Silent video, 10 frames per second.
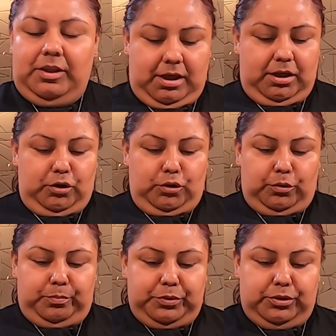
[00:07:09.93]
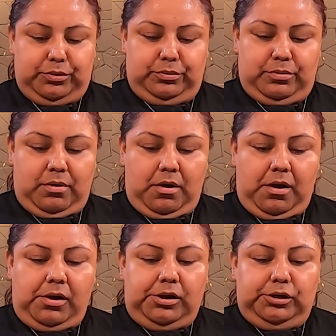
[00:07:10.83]
I hope you
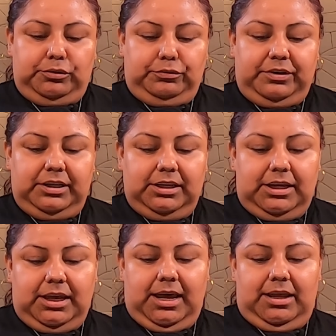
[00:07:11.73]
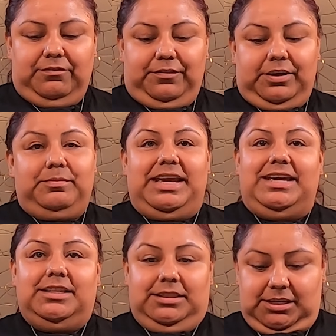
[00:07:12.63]
really had fun
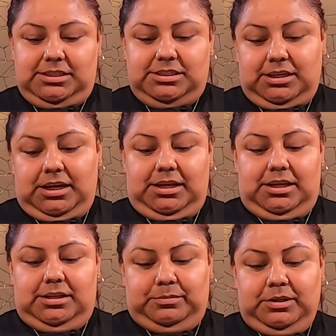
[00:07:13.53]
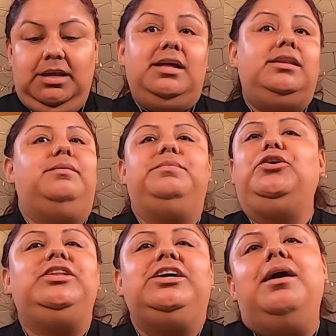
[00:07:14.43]
making this, and let me
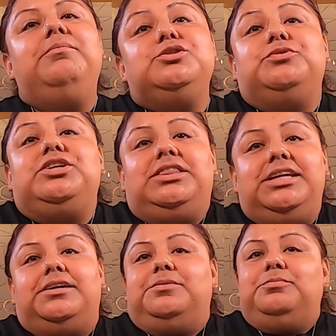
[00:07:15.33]
know in the comments what you think.